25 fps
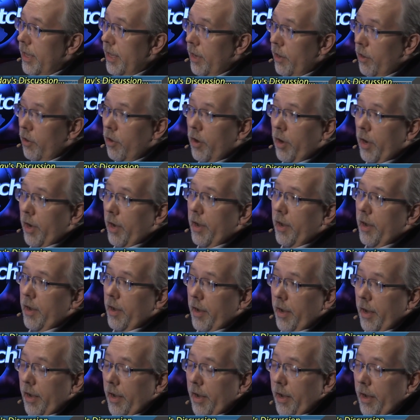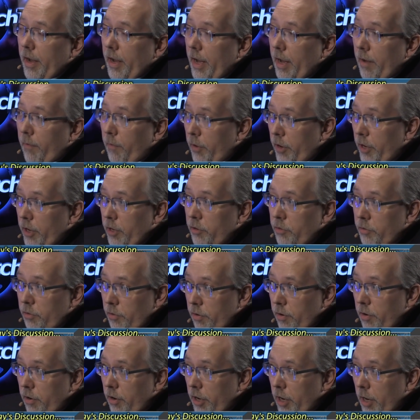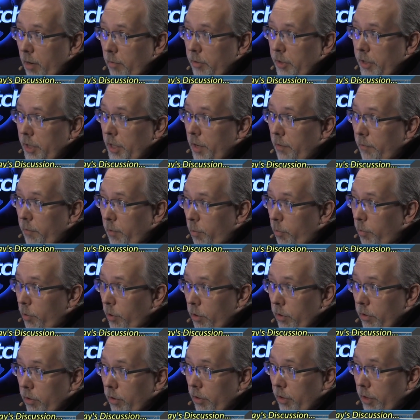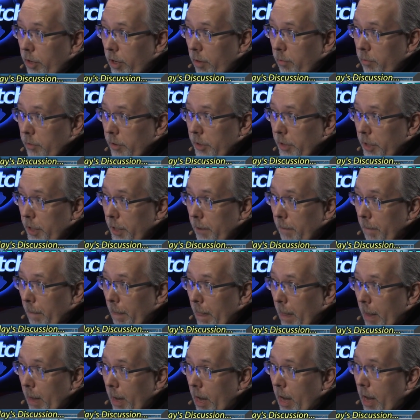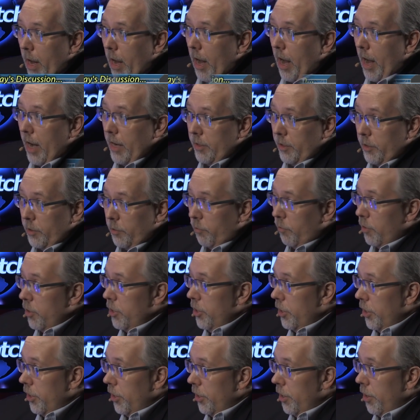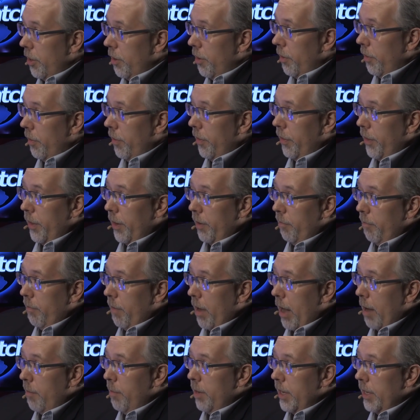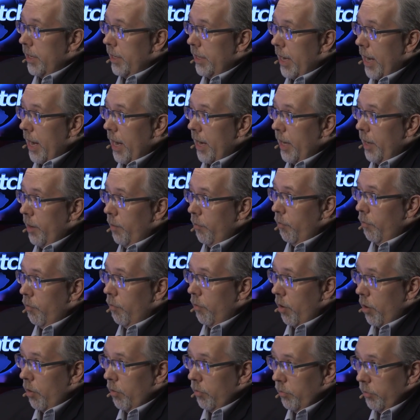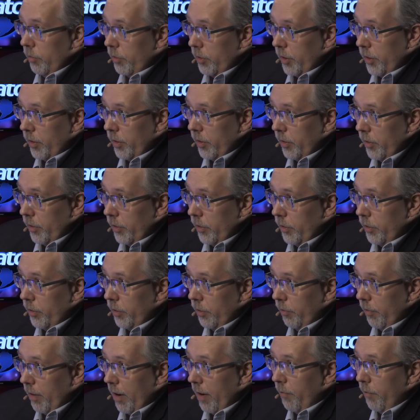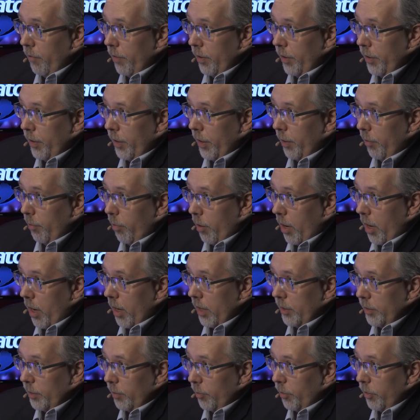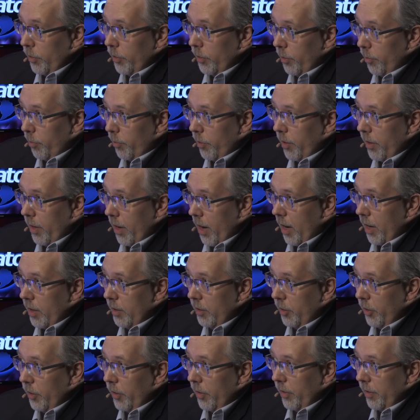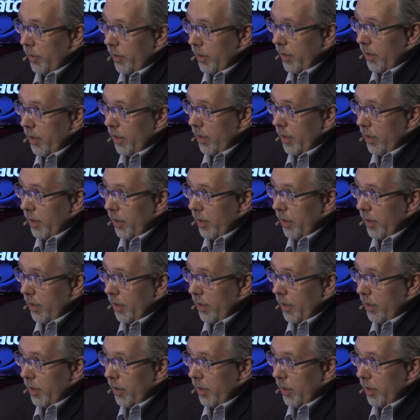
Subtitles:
that, look, if an intruder comes in, if a burglar comes in, I just want you to know that mommy and daddy won't do everything possible to protect you.